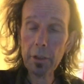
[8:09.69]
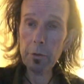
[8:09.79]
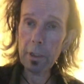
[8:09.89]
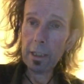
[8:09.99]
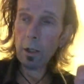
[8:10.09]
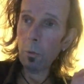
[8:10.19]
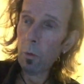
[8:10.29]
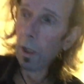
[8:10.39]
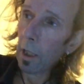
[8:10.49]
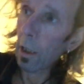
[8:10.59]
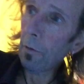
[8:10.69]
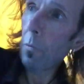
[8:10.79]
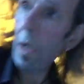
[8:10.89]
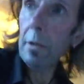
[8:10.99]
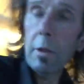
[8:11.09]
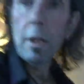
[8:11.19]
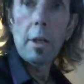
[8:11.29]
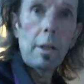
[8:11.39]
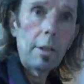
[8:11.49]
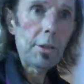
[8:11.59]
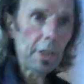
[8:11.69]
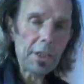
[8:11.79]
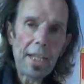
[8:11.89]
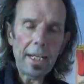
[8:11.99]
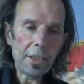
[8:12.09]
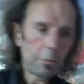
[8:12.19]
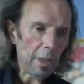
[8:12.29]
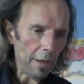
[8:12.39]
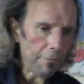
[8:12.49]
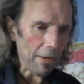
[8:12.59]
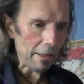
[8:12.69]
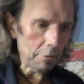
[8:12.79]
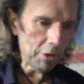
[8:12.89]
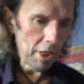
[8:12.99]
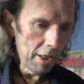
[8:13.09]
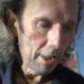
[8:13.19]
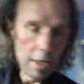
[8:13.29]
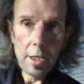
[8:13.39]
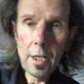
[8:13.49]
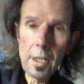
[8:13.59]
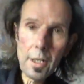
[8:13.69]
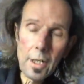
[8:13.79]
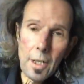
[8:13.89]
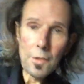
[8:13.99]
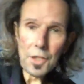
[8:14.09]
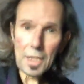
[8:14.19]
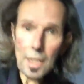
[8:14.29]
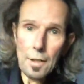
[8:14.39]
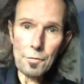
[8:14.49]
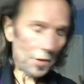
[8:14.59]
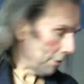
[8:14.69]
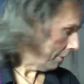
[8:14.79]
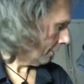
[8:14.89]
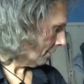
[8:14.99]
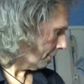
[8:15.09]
I'd only got one glove. Well, success, we have found the gloves.